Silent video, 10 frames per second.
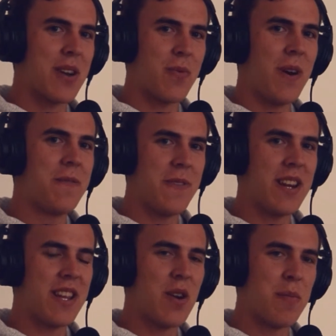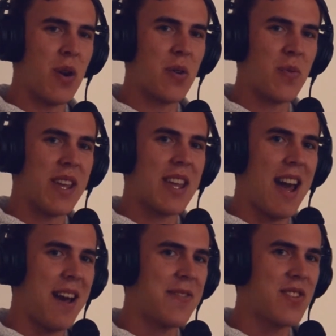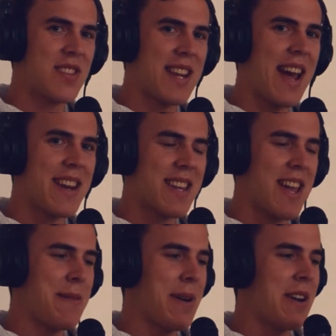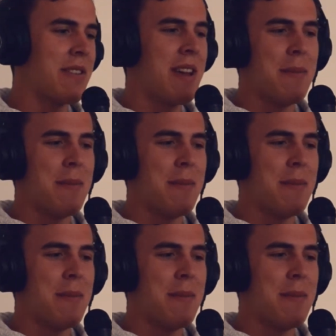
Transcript: one video per week after Static came out,